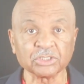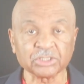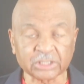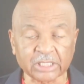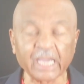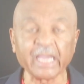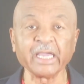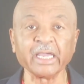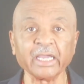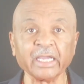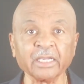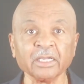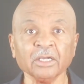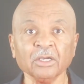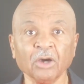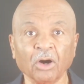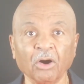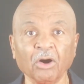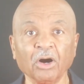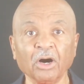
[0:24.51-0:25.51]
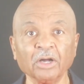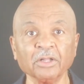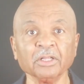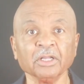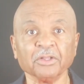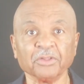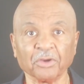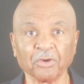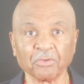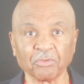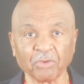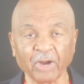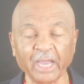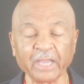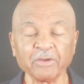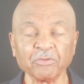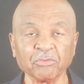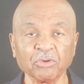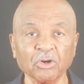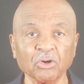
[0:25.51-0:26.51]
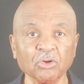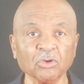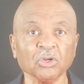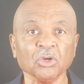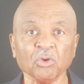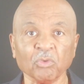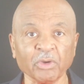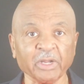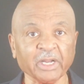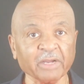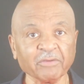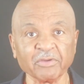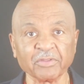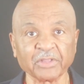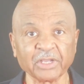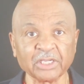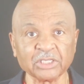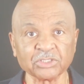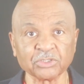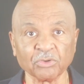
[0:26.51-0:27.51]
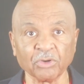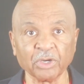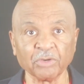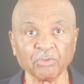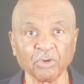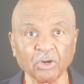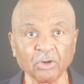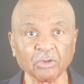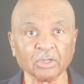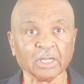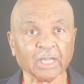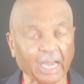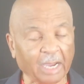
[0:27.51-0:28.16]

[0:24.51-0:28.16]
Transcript: Staying on the right road when everything is going wrong.